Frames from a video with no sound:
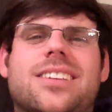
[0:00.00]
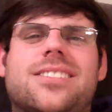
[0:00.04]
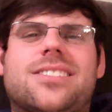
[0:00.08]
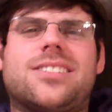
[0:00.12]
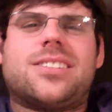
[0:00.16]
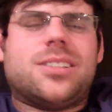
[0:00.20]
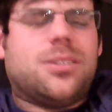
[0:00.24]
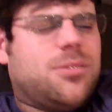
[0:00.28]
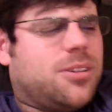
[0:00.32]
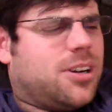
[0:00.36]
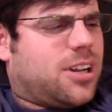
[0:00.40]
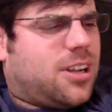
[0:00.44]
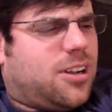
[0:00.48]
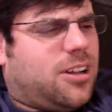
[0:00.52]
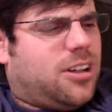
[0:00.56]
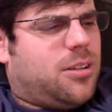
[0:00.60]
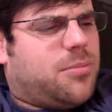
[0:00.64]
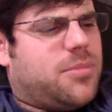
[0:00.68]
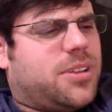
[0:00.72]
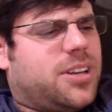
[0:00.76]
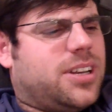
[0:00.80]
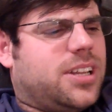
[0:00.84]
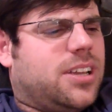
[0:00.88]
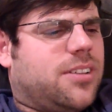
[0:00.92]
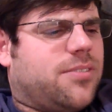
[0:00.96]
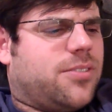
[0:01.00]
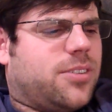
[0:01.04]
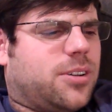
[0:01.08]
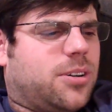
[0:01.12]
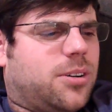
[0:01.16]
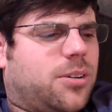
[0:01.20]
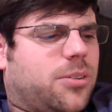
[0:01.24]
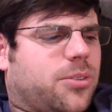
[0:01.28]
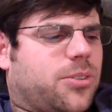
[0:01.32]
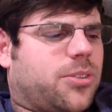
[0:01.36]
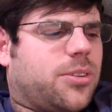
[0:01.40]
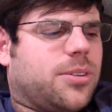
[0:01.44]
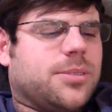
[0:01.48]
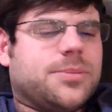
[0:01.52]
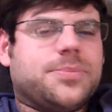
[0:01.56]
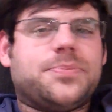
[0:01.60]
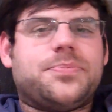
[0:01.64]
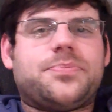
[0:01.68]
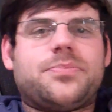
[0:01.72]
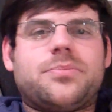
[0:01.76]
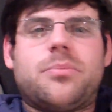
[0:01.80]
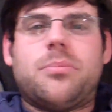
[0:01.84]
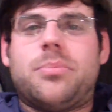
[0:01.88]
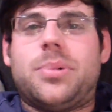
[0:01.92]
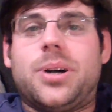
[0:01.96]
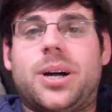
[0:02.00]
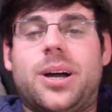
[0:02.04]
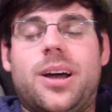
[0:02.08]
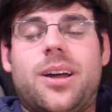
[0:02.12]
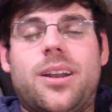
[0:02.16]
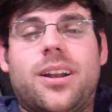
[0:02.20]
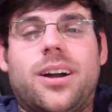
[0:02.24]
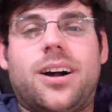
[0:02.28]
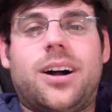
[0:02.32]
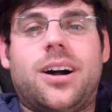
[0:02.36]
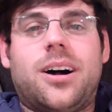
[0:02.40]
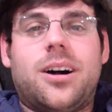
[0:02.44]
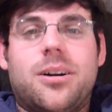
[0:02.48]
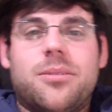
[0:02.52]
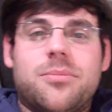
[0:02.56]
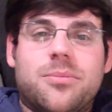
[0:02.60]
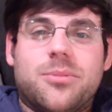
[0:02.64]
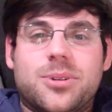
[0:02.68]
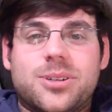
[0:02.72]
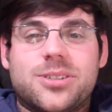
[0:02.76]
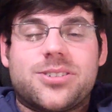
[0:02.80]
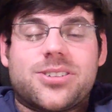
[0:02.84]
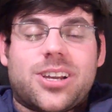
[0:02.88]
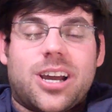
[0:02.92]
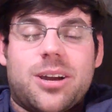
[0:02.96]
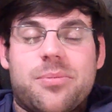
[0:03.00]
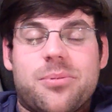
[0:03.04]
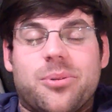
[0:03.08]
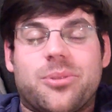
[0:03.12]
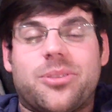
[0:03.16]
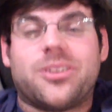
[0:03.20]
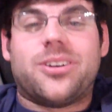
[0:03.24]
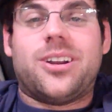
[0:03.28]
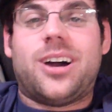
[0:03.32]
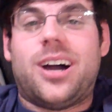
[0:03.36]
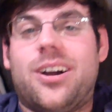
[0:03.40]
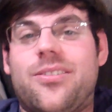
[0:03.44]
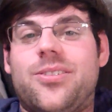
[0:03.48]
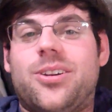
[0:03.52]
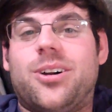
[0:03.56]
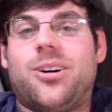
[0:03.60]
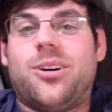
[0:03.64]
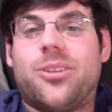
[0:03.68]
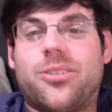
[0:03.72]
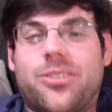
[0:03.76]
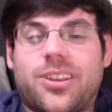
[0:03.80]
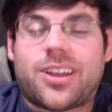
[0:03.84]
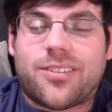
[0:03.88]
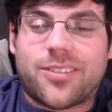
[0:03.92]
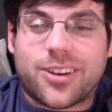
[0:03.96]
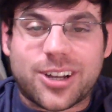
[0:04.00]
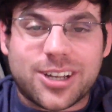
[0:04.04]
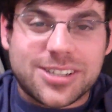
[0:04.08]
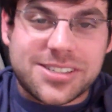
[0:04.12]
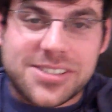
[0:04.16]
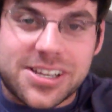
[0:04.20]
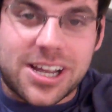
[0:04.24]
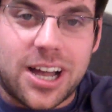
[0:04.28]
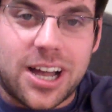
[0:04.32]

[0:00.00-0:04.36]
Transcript: I still want to call them the Neve Knolls, but um, we're Skyping with the Knive Knolls, having a good